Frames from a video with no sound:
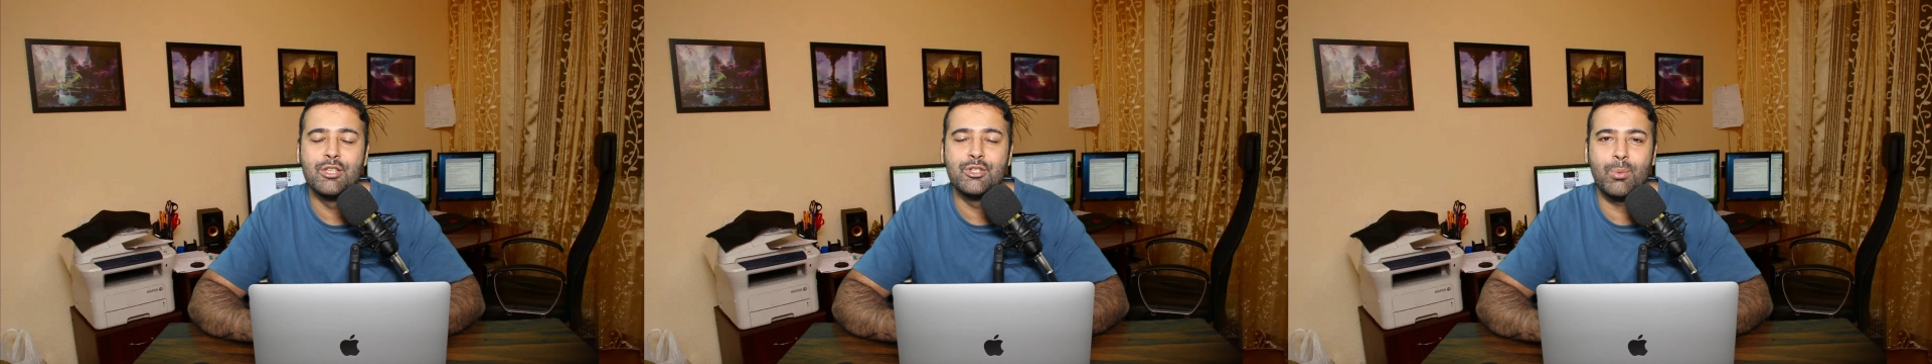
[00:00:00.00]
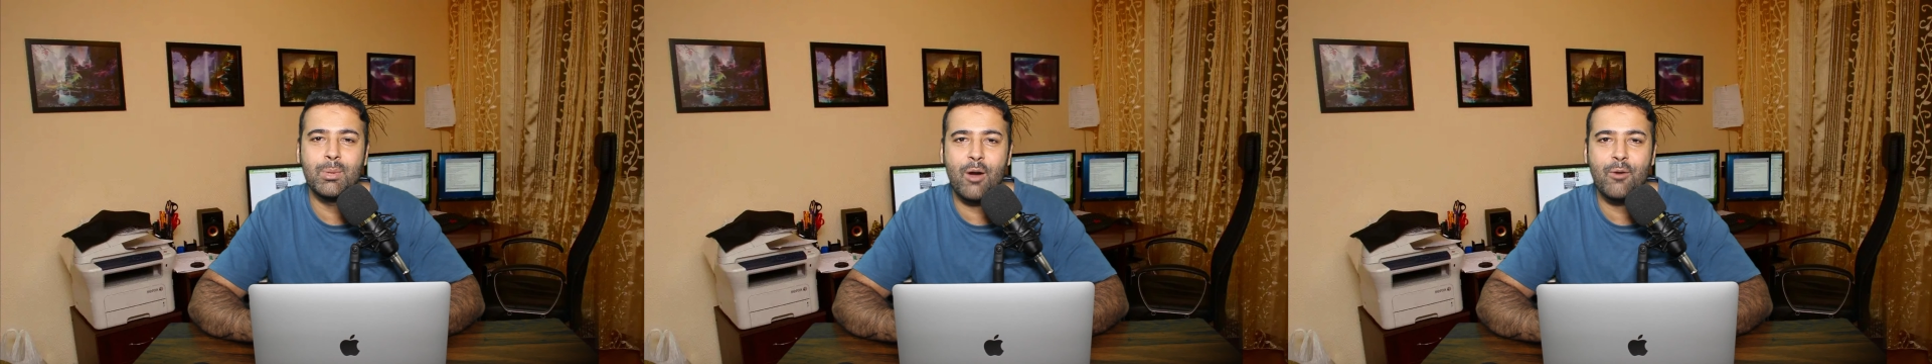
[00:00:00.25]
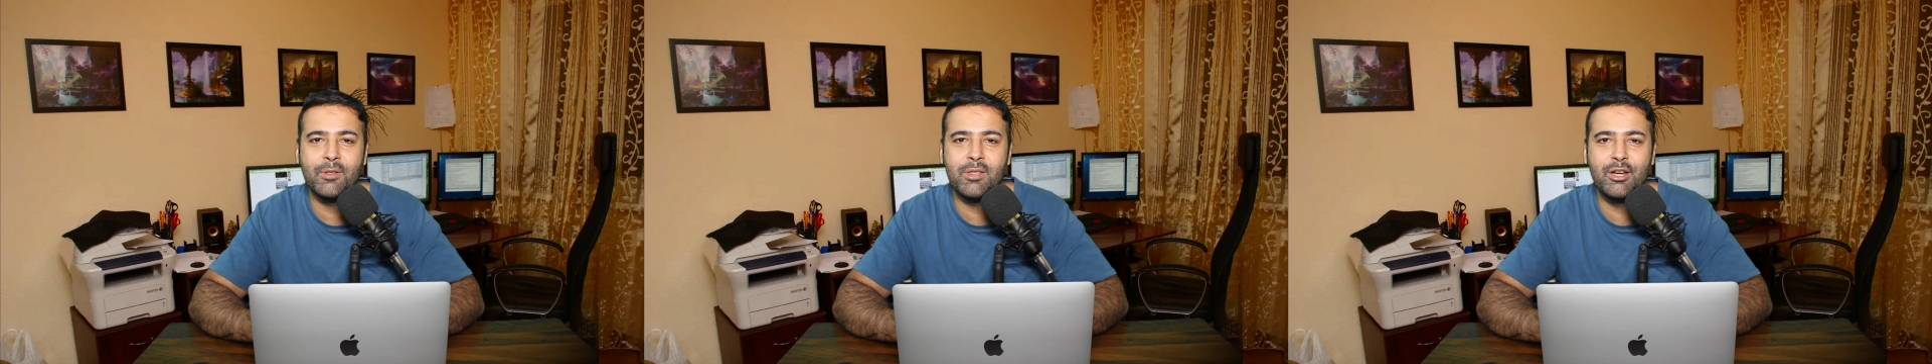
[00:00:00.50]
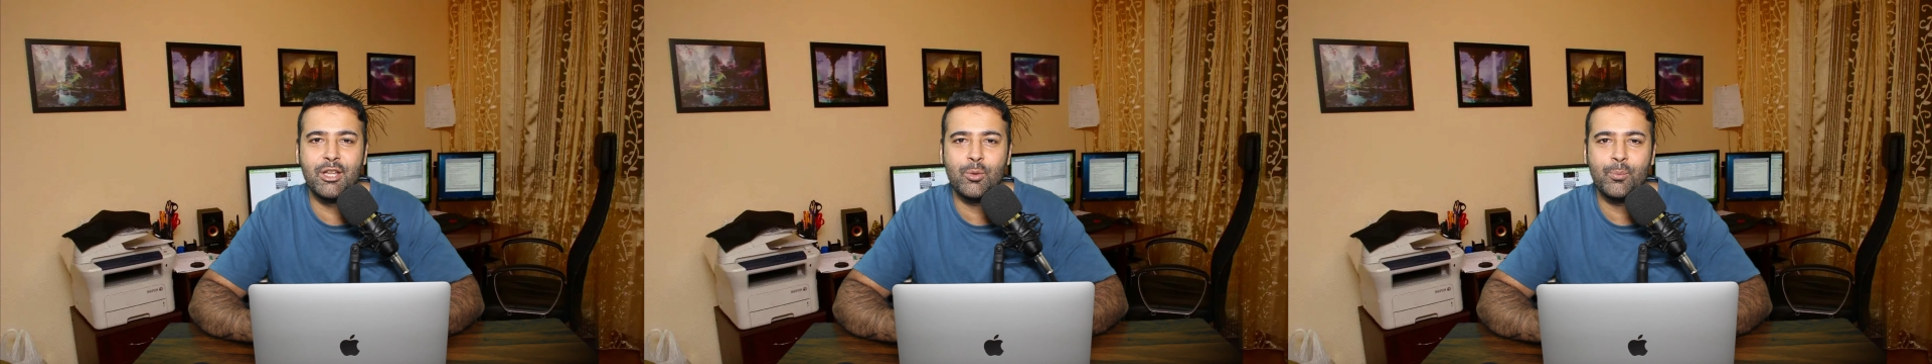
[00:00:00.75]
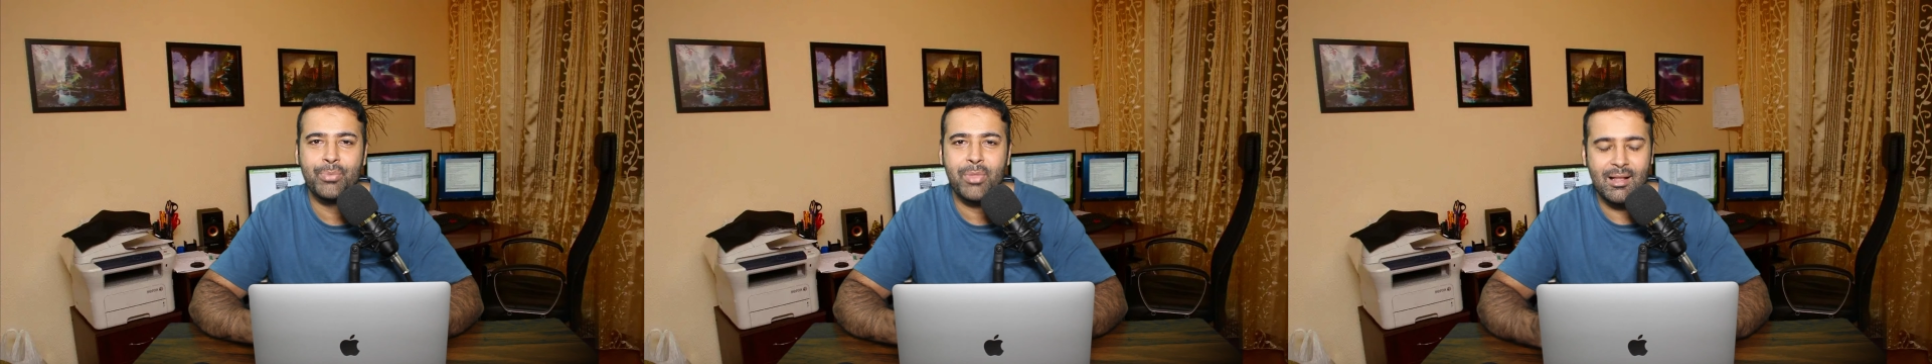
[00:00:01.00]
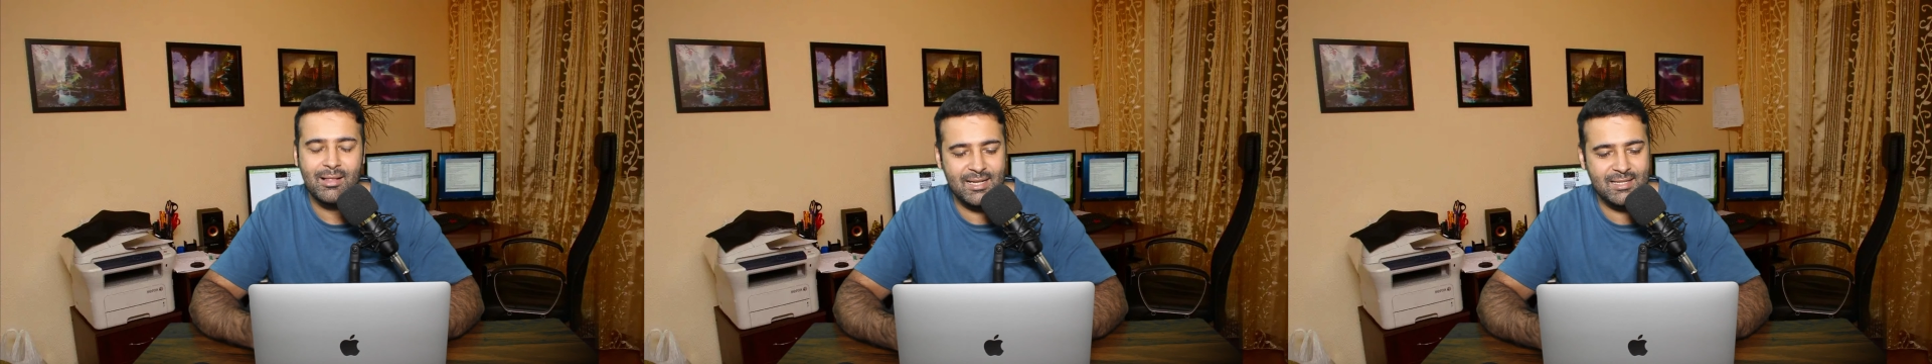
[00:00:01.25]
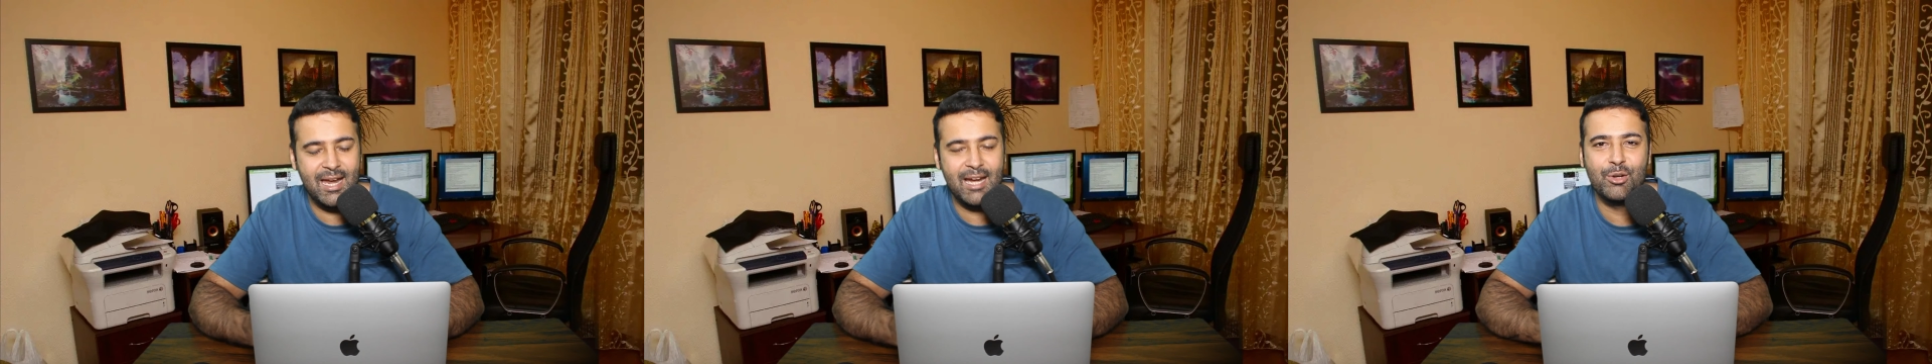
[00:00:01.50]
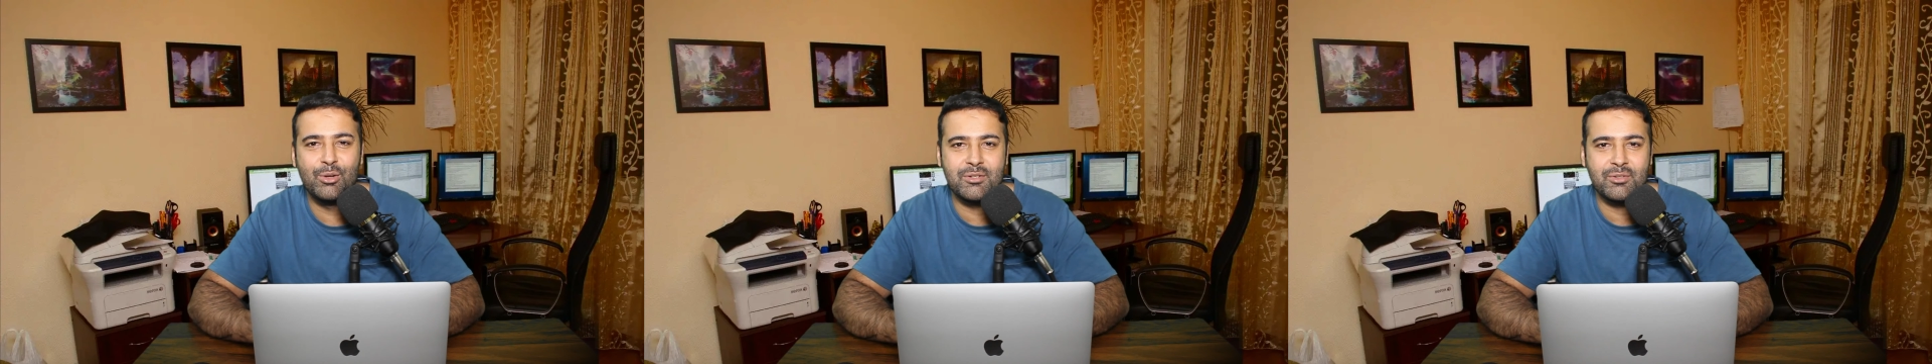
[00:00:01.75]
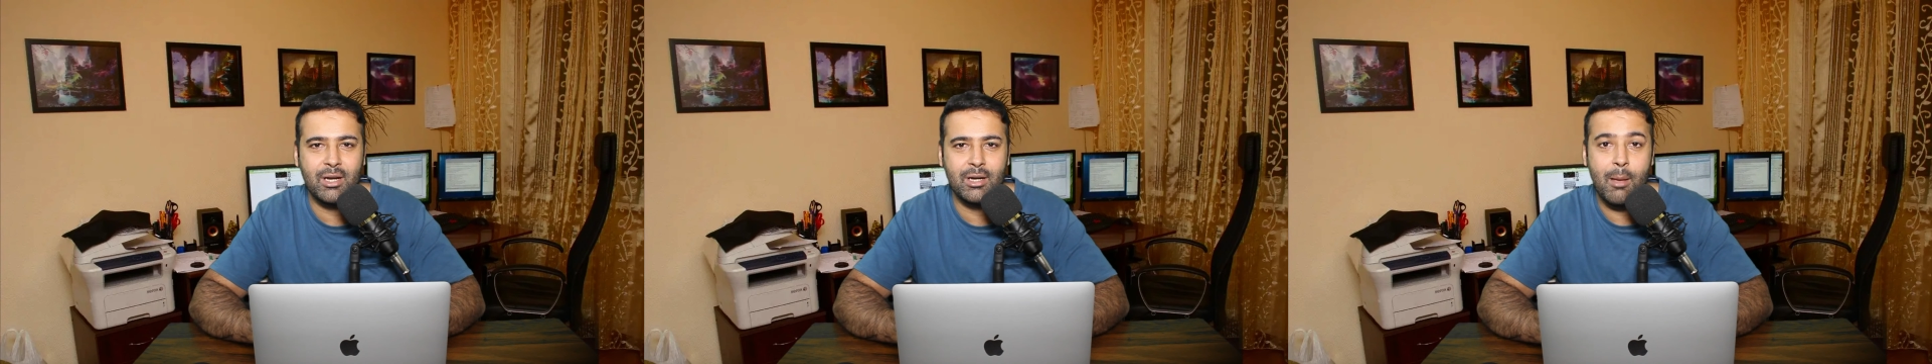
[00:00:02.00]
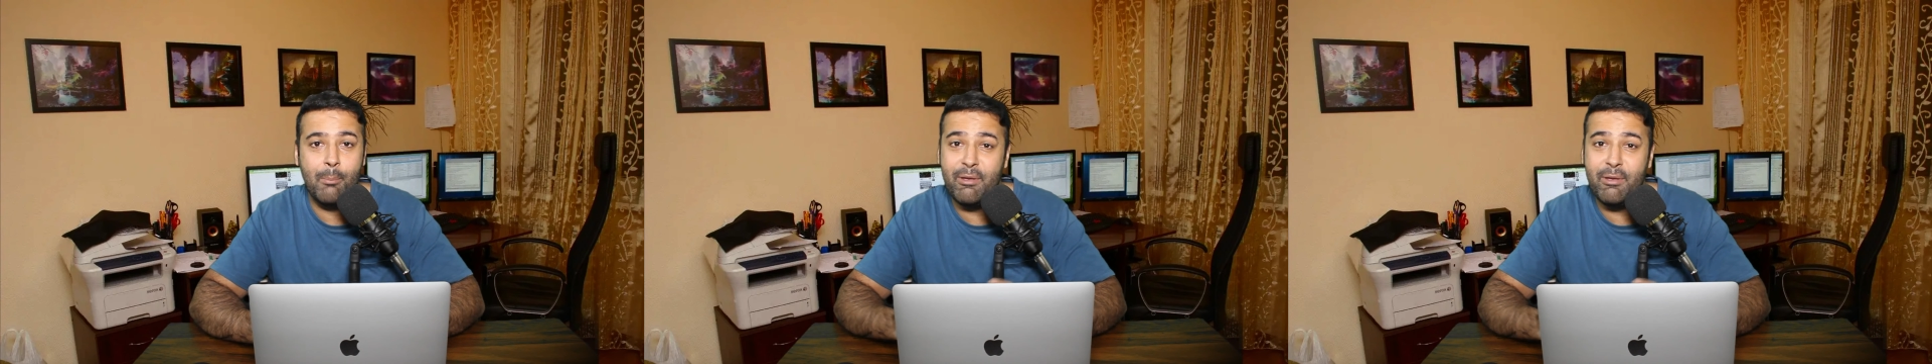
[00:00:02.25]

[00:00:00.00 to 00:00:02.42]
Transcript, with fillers: So without further ado, let's get into the screen.